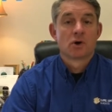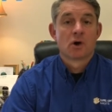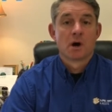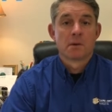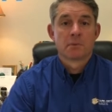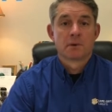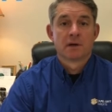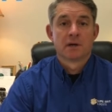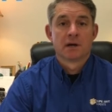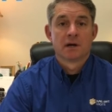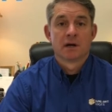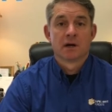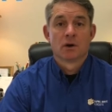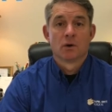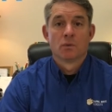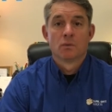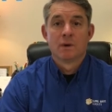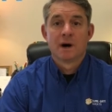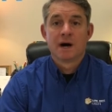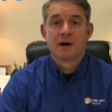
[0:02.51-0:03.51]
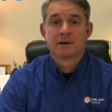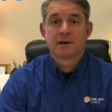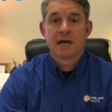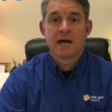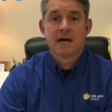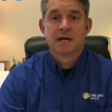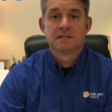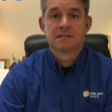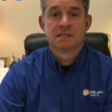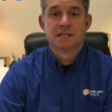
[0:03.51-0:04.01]
Carper here on
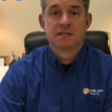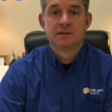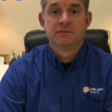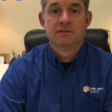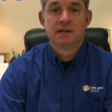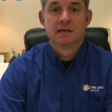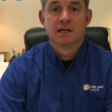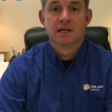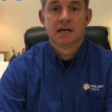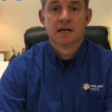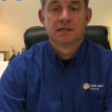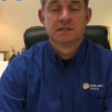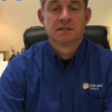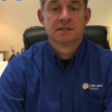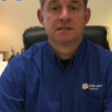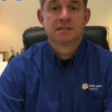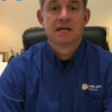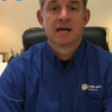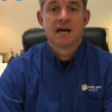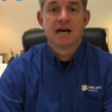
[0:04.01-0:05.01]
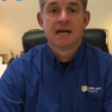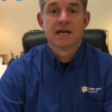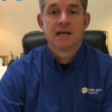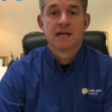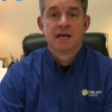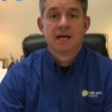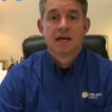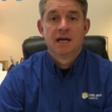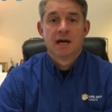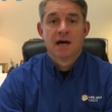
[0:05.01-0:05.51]
Wildcat TV, and
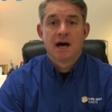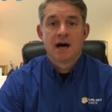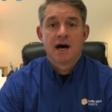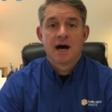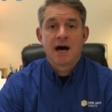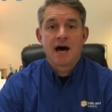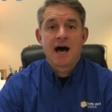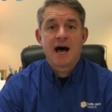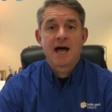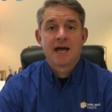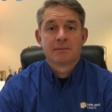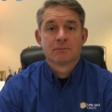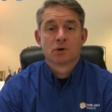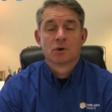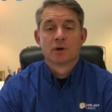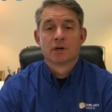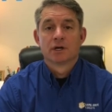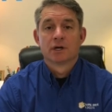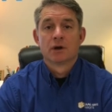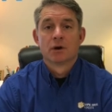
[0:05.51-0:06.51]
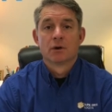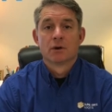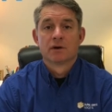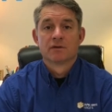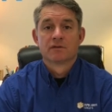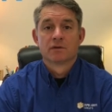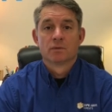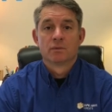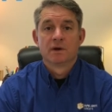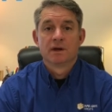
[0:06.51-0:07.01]
today uh, I am going to go
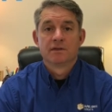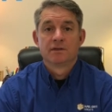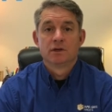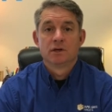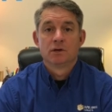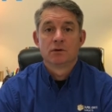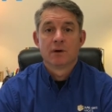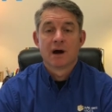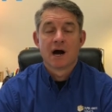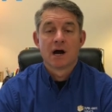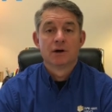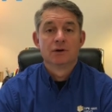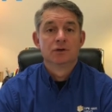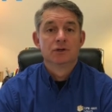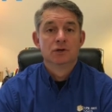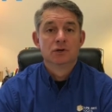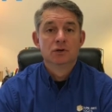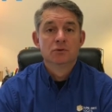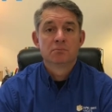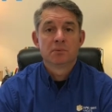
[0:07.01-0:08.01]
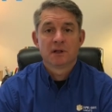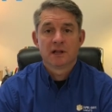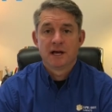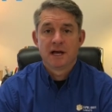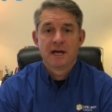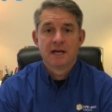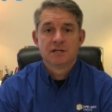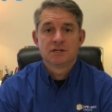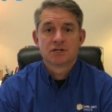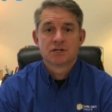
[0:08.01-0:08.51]
over with you our new
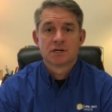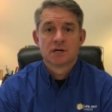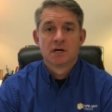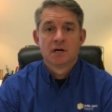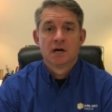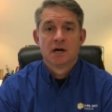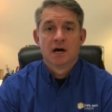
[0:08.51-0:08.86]
pledge